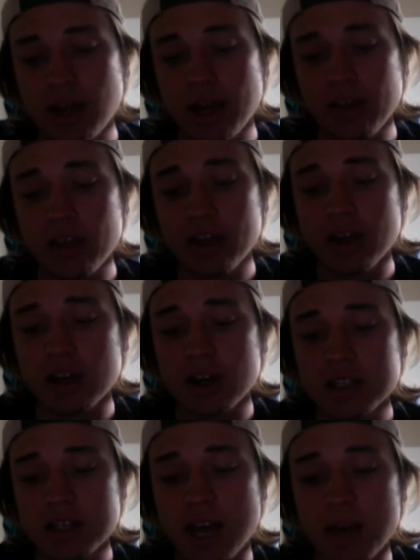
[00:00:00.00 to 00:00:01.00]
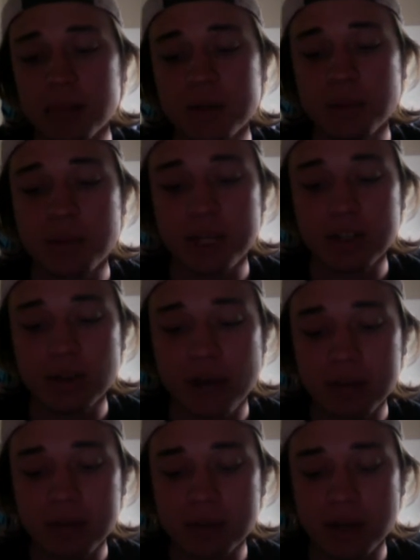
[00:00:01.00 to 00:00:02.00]
I think a hot take, I'm going to pick the
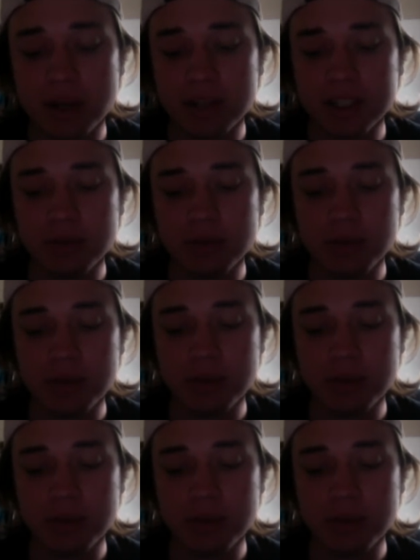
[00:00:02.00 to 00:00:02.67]
Rams, but a hot take would be